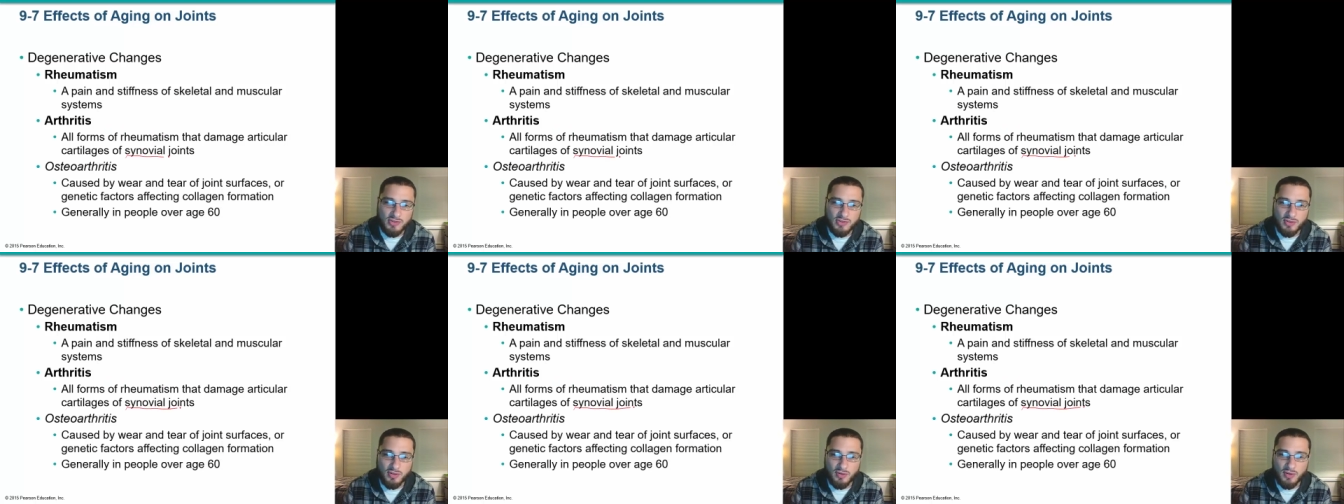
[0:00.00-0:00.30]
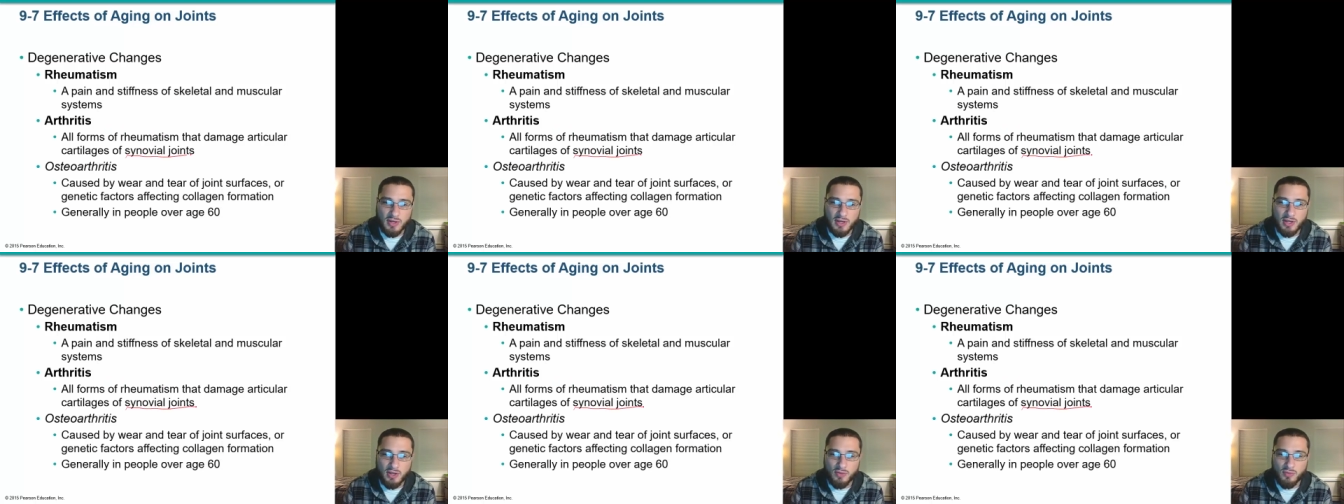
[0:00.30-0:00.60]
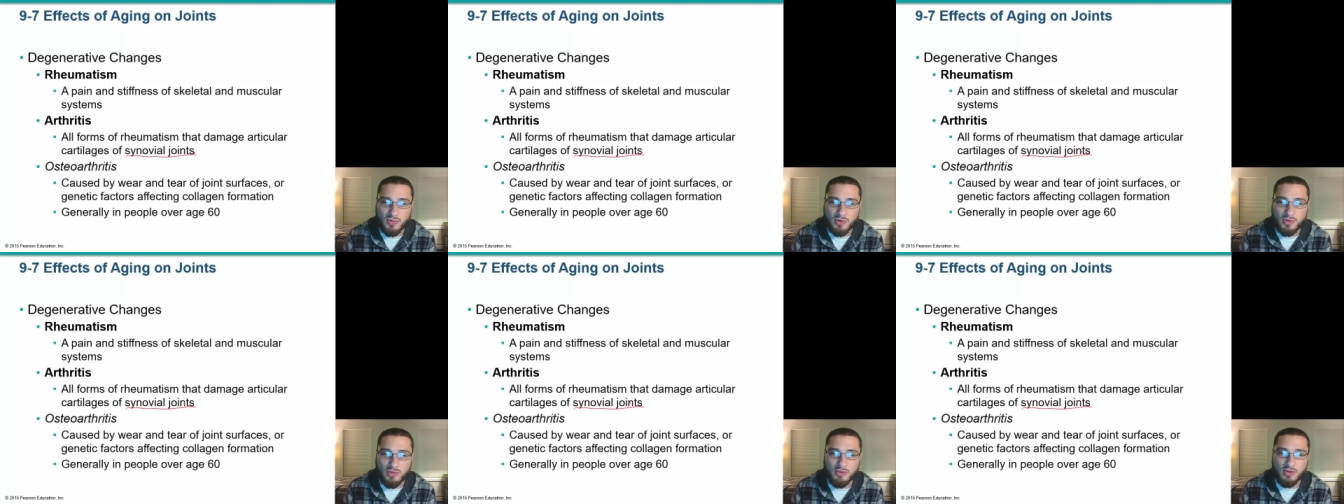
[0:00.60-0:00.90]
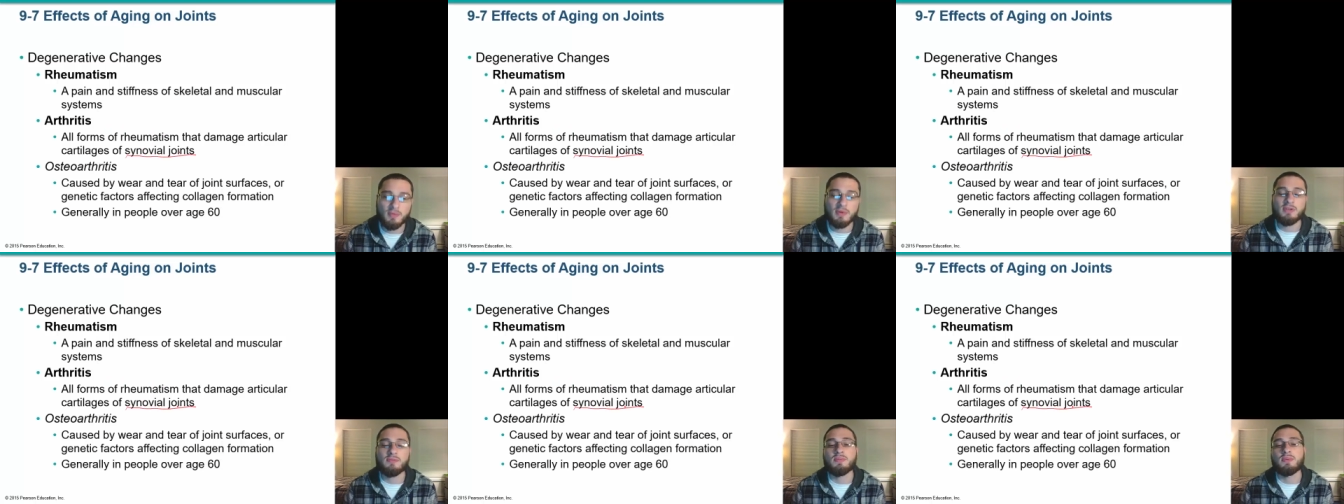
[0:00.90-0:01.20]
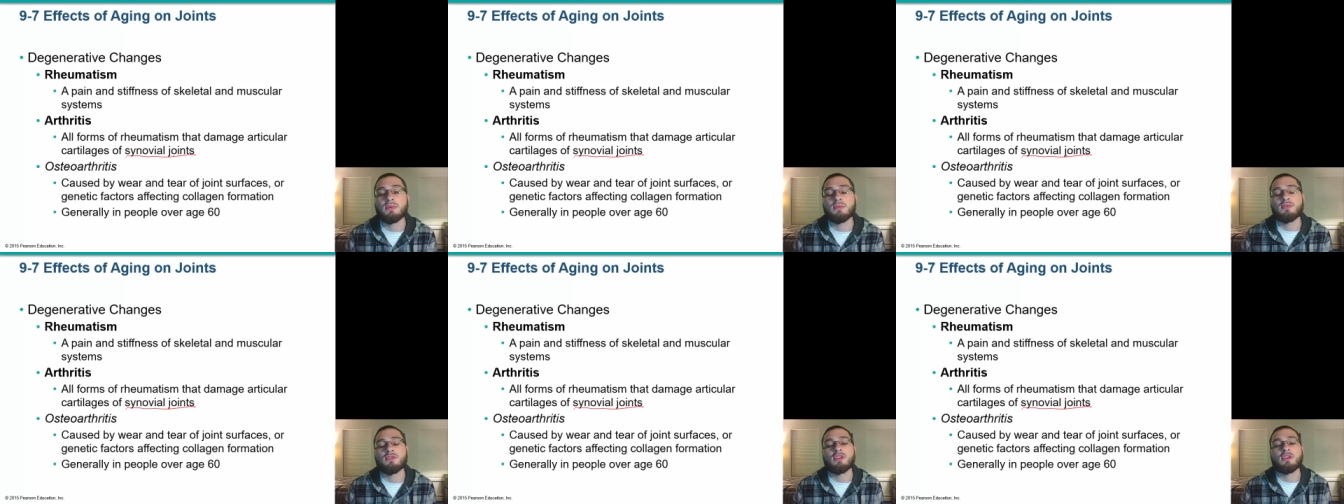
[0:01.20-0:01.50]
So when you hear about
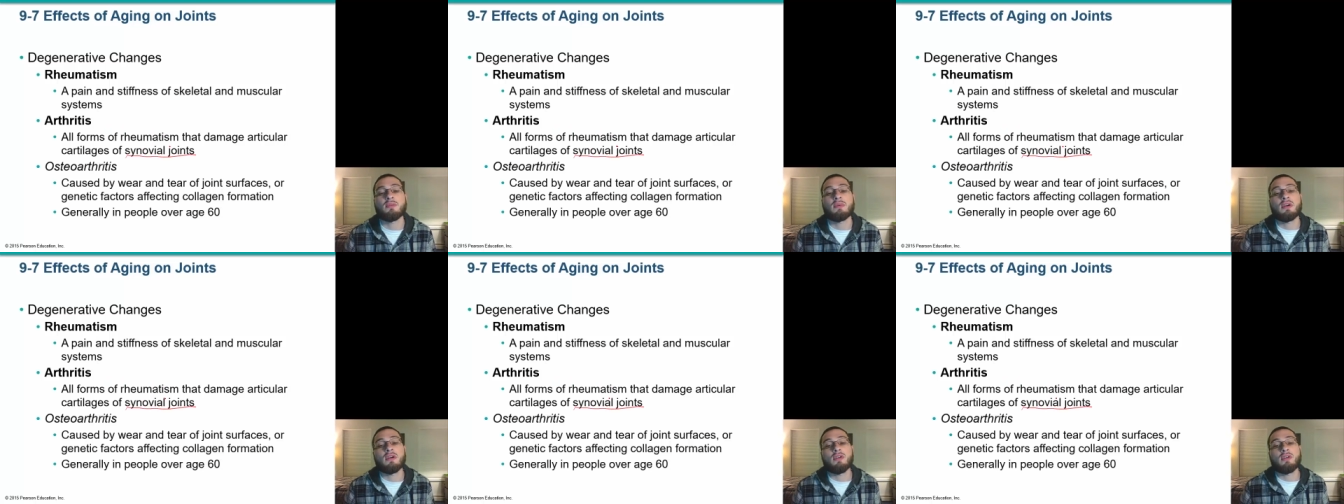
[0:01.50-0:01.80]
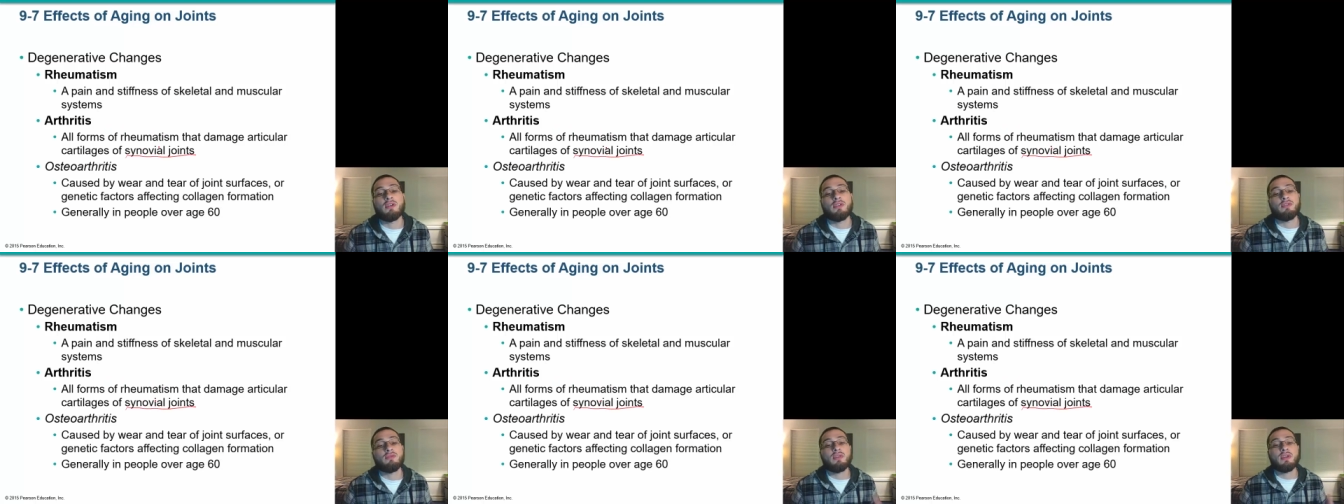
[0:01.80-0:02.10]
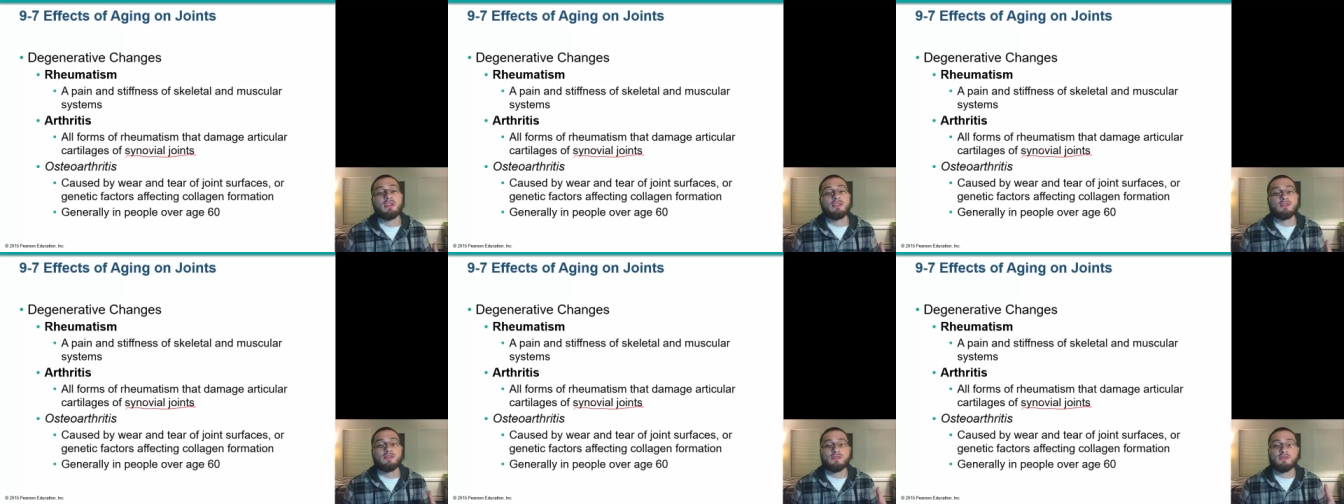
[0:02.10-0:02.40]
people talk about arthritis,